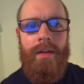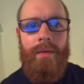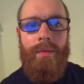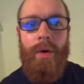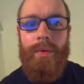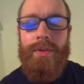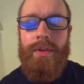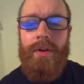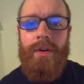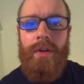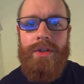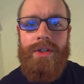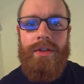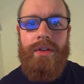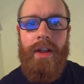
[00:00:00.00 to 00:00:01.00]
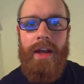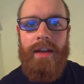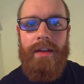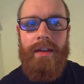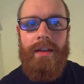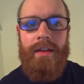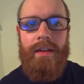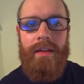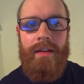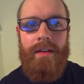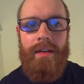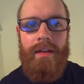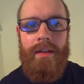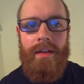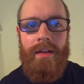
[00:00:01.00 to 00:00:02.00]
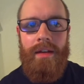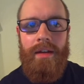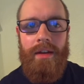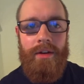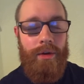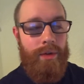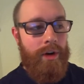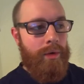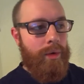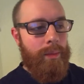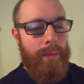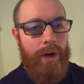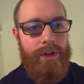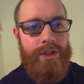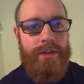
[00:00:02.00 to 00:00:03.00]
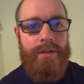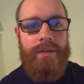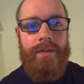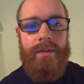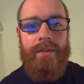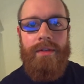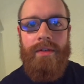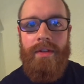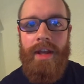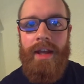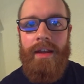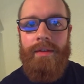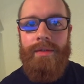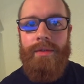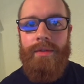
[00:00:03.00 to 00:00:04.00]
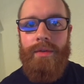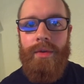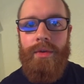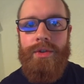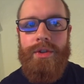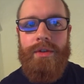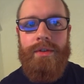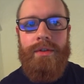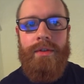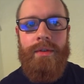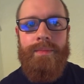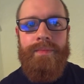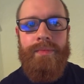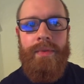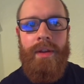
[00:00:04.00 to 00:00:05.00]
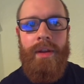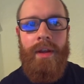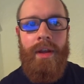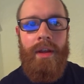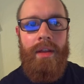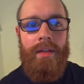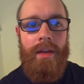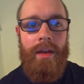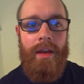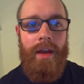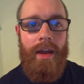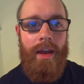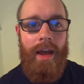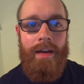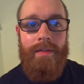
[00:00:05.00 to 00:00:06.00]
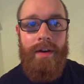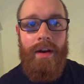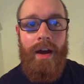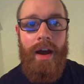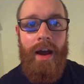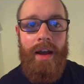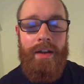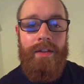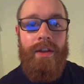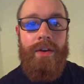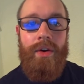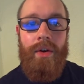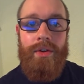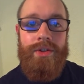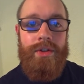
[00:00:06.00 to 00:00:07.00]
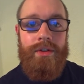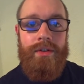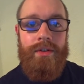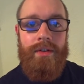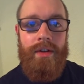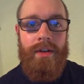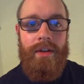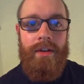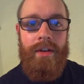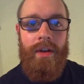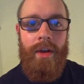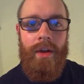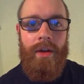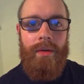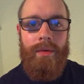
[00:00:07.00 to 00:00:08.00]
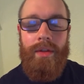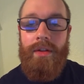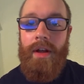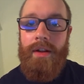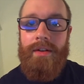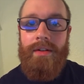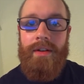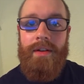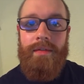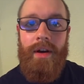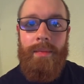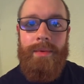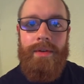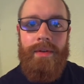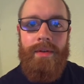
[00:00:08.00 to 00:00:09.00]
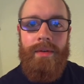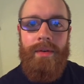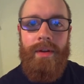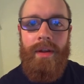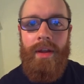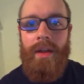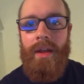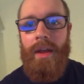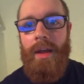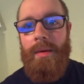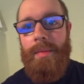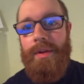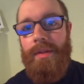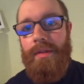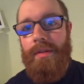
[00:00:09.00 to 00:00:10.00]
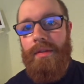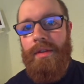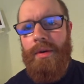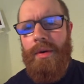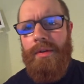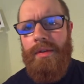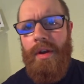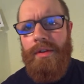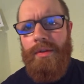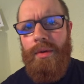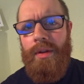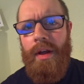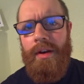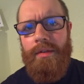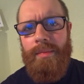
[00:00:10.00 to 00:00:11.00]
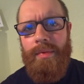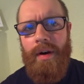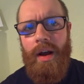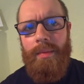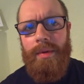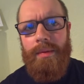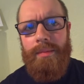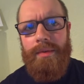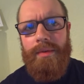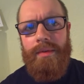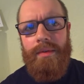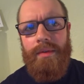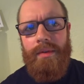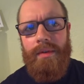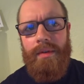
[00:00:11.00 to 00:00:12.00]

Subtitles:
What was their culture like? There were merchants and slaves and soldiers. They have a highly cultured city with a lot to live up to, but there was also a lot of problems.